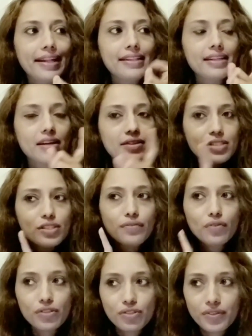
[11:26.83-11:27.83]
And the
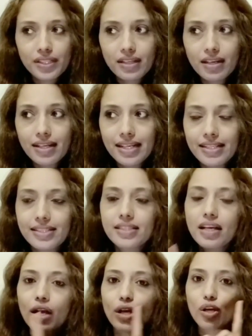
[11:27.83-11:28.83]
currency of Costa Rica
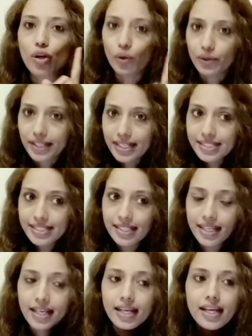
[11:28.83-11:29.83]
is
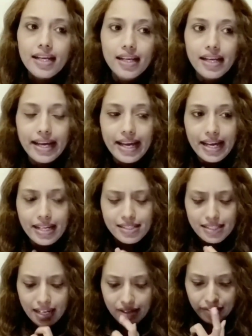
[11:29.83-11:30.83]
colones,
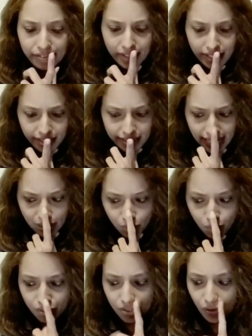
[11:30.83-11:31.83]
and I think
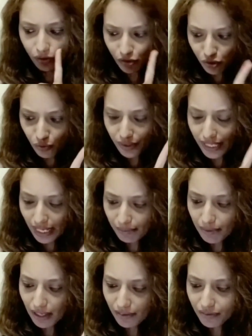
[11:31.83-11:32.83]
that was also
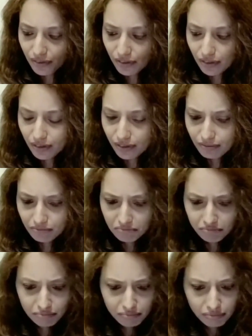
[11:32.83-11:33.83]
named after
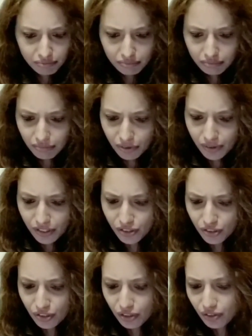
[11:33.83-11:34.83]

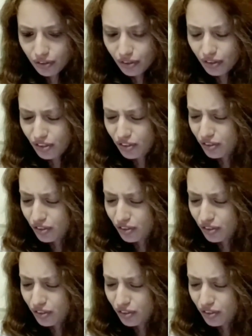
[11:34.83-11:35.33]
Cristobal.